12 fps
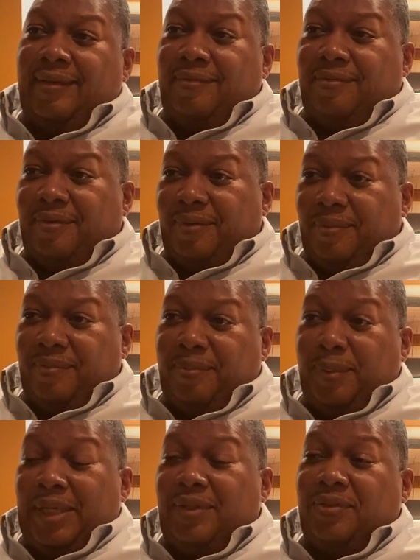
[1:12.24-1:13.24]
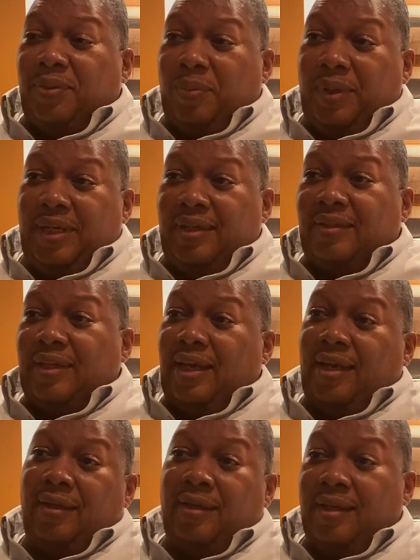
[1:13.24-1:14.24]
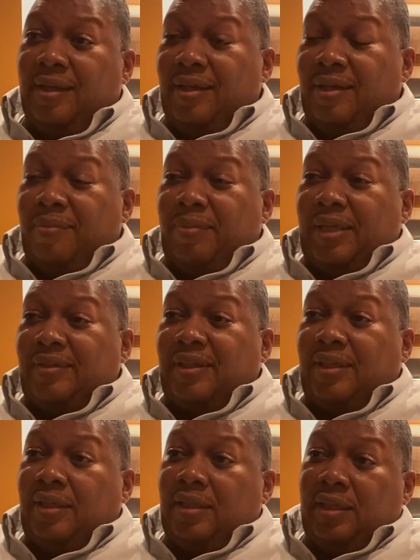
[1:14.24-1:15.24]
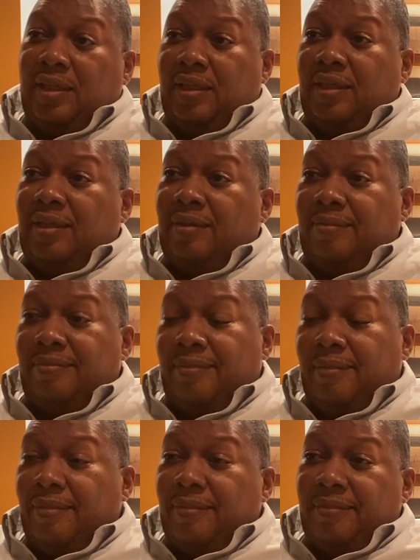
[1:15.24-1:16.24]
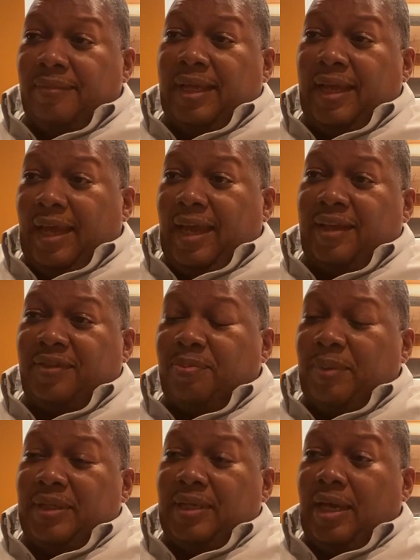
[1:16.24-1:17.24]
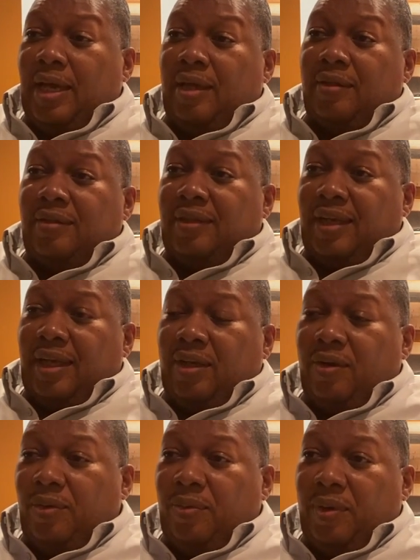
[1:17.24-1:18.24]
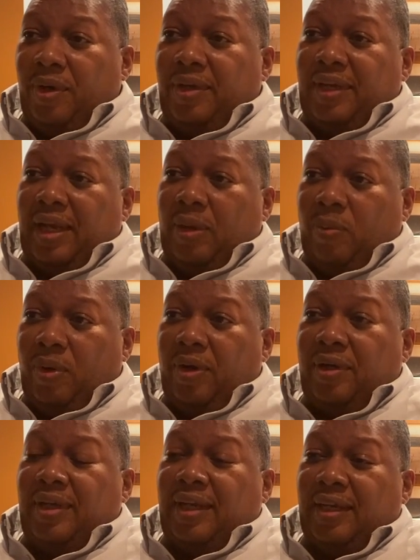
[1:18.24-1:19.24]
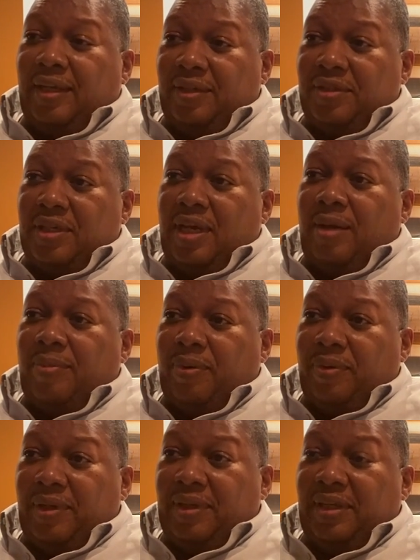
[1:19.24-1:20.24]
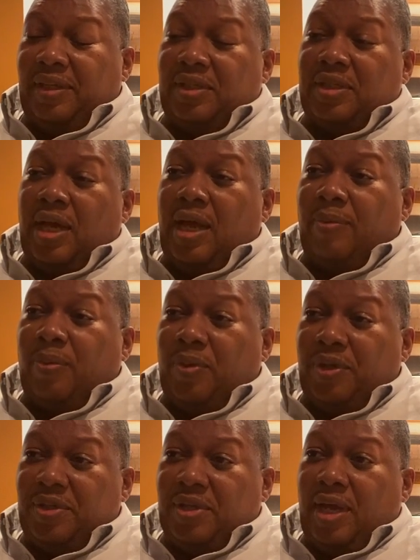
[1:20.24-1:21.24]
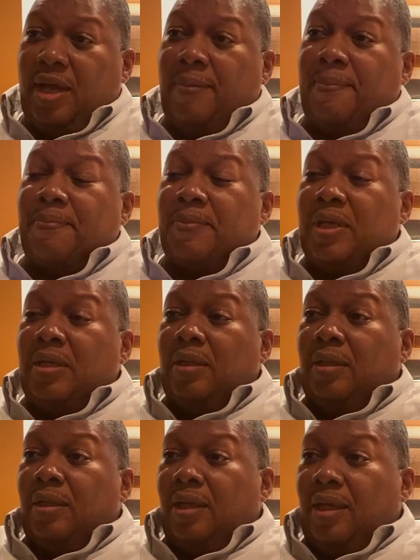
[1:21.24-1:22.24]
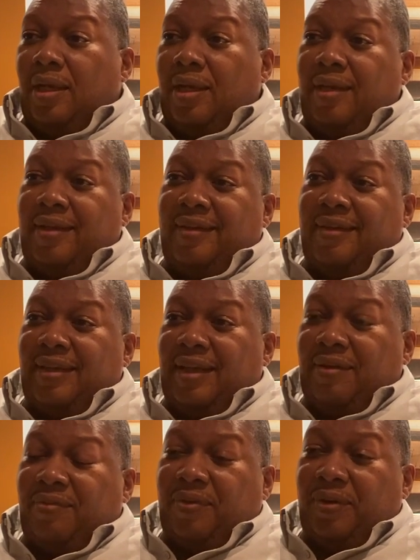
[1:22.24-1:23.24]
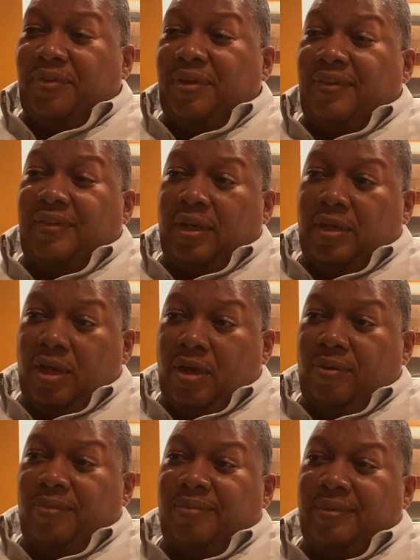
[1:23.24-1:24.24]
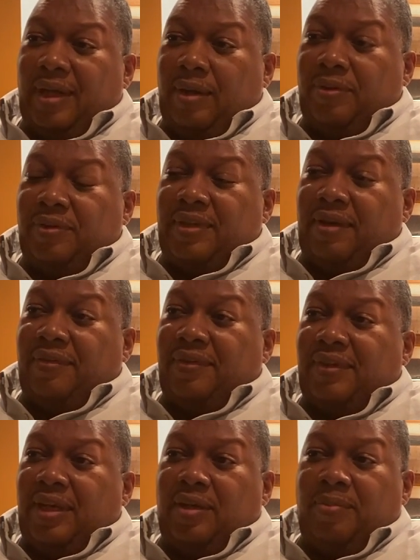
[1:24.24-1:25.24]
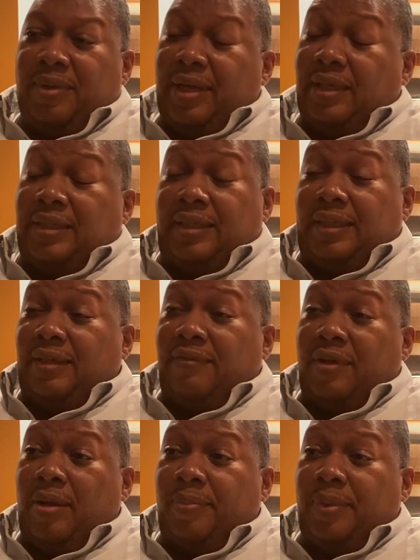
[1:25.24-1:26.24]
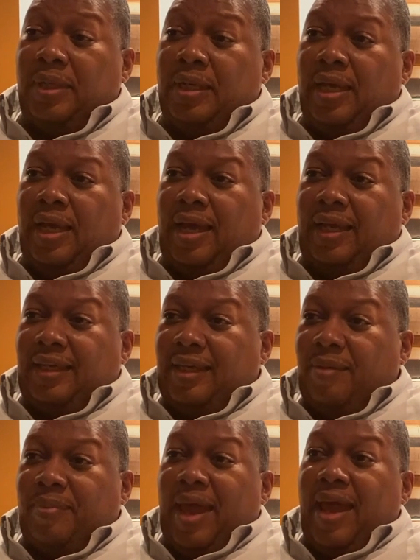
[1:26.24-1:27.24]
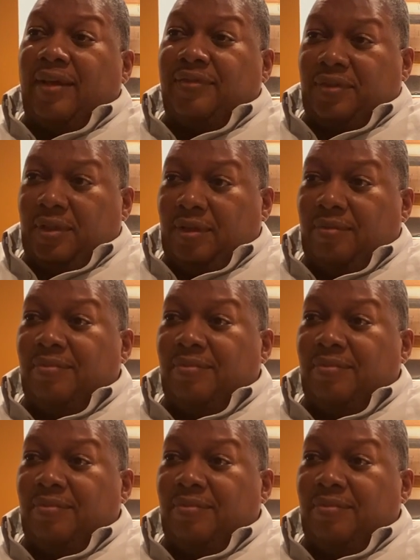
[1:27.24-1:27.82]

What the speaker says: for weeks and weeks, I basically asked my dad, can I go to work? Can I work? Can I get a job? I really need a job. I want a job. And at first he said no. I was devastated, but I didn't give up. I kept asking,